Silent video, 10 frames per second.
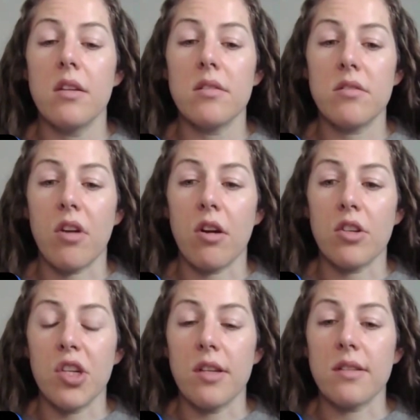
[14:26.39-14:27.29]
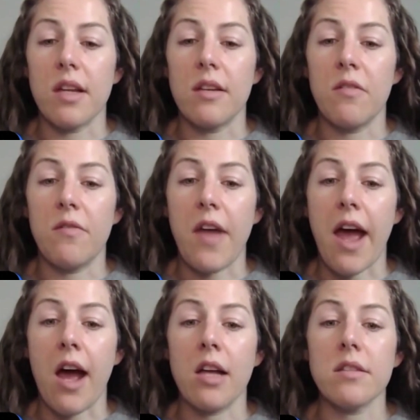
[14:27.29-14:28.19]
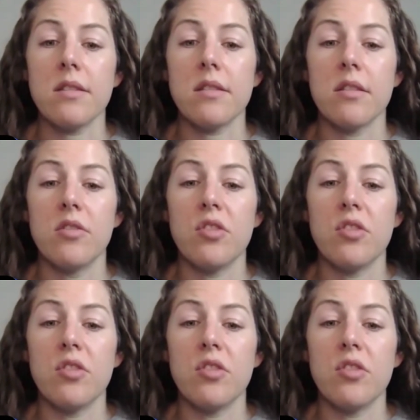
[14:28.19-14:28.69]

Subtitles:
starches, and fats